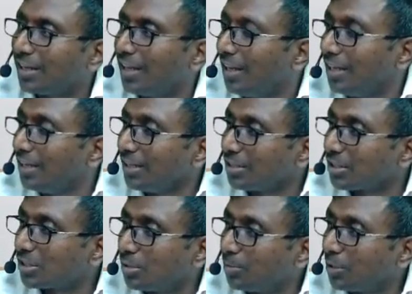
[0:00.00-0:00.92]
Na?
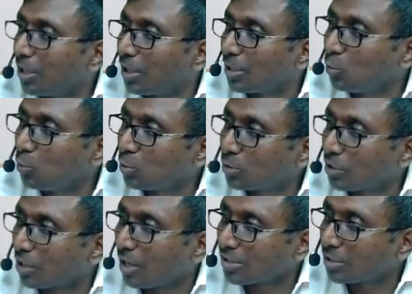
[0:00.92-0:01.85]
Just because goods
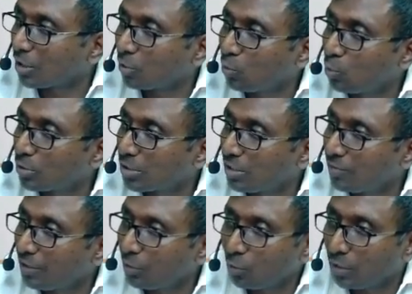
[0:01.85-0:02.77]
crossed and goods
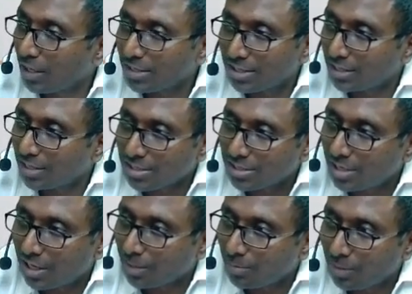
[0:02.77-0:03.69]
given to agent does
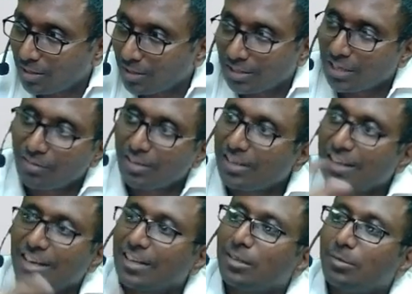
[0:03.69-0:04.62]
not mean that I will
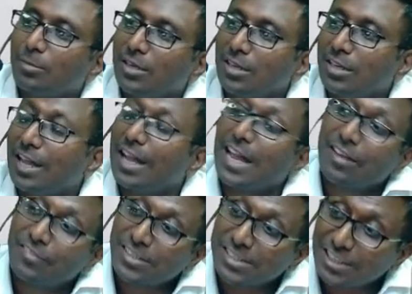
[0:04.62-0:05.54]
collect the money. I
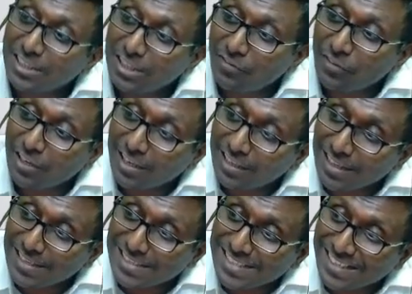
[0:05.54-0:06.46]
have a significant
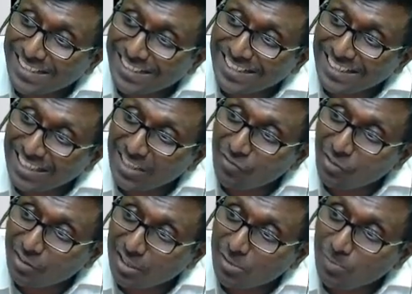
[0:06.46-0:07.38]
uncertainty
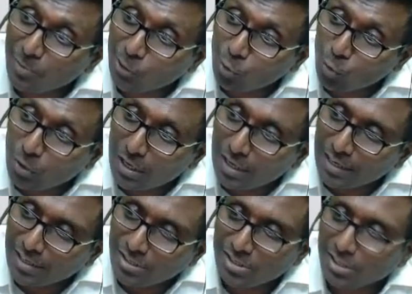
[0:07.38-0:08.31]
with respect to
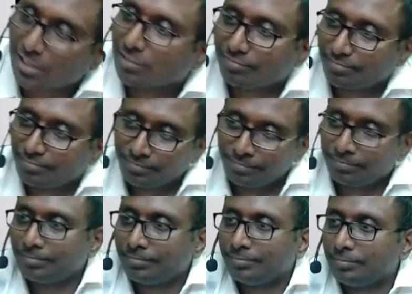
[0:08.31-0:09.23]
collection
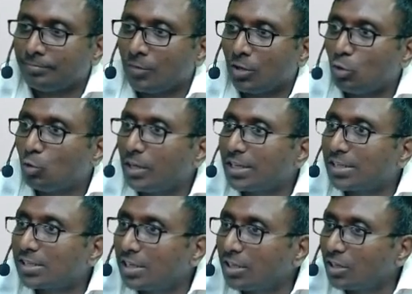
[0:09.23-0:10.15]
to the
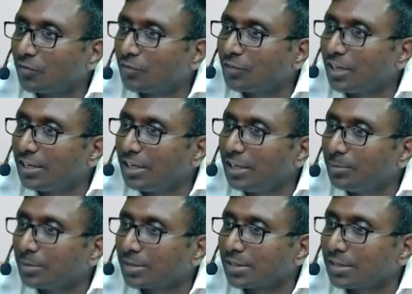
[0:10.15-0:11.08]
extent of
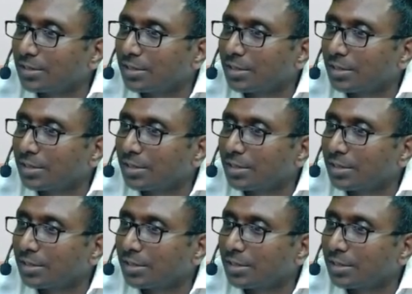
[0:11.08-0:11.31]
30%.